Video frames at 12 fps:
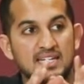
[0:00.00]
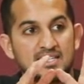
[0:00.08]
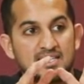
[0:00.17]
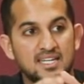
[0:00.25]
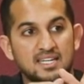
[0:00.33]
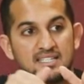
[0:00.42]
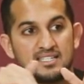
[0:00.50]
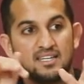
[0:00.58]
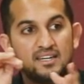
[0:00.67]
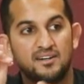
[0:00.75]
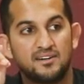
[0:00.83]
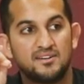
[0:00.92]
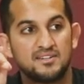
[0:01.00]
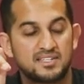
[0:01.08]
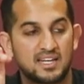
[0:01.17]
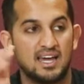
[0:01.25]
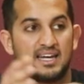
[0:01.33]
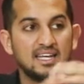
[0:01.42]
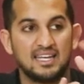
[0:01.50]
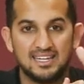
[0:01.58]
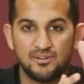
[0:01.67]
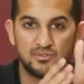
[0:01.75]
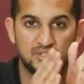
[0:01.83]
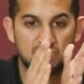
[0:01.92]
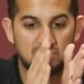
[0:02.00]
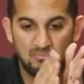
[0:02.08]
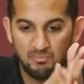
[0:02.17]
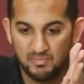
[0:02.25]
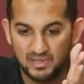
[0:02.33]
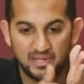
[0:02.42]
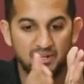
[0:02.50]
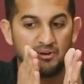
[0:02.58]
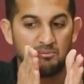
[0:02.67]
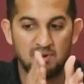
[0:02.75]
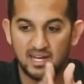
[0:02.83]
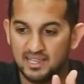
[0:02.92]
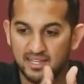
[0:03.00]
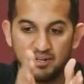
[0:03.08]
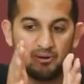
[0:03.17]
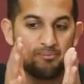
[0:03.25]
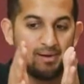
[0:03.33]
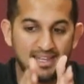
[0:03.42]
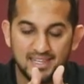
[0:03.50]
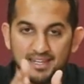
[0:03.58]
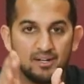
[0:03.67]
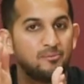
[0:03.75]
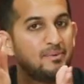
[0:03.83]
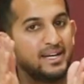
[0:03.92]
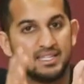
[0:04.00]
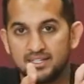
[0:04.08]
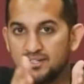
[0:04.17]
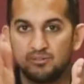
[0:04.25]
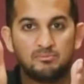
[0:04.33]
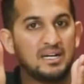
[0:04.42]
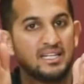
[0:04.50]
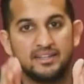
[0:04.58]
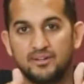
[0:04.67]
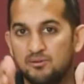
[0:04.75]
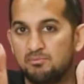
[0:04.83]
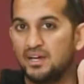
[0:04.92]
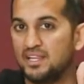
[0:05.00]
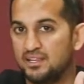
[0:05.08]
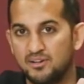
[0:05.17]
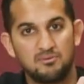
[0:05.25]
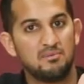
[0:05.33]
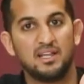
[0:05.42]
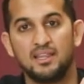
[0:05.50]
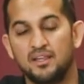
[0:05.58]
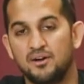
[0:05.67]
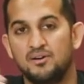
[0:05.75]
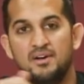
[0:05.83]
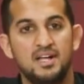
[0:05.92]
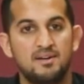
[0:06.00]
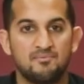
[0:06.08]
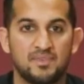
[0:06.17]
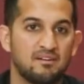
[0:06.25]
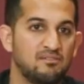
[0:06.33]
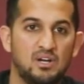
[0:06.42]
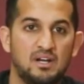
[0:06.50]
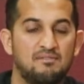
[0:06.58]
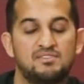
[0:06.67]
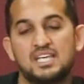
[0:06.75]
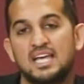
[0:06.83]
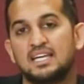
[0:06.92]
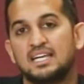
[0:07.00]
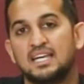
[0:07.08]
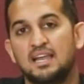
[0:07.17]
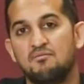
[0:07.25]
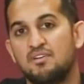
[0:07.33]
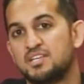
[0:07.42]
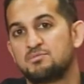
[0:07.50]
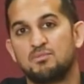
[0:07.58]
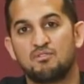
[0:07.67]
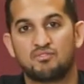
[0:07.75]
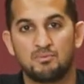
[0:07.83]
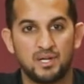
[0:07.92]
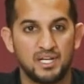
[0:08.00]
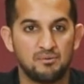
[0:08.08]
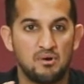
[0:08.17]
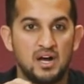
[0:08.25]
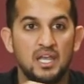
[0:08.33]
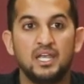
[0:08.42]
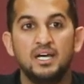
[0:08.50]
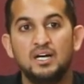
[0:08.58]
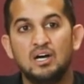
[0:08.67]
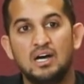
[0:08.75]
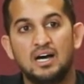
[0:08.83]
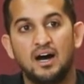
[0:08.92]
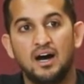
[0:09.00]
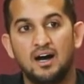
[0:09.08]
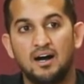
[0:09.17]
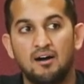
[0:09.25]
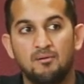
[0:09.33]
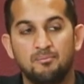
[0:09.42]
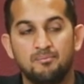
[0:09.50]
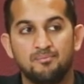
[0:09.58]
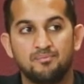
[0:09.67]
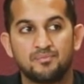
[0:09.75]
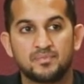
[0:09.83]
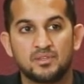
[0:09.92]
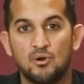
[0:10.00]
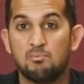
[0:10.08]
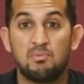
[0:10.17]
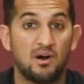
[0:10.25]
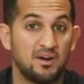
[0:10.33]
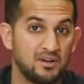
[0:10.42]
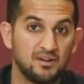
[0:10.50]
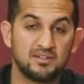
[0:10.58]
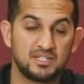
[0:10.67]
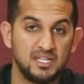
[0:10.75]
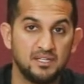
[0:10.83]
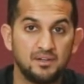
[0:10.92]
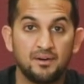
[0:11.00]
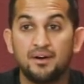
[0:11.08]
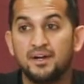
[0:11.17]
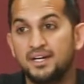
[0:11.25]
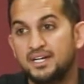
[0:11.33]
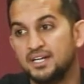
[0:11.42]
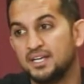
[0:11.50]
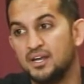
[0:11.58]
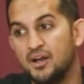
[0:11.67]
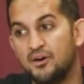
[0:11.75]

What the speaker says: 6 years, like, it was just little by little by little by little by little by little by little. Never have taken investment from anyone. No partners either, you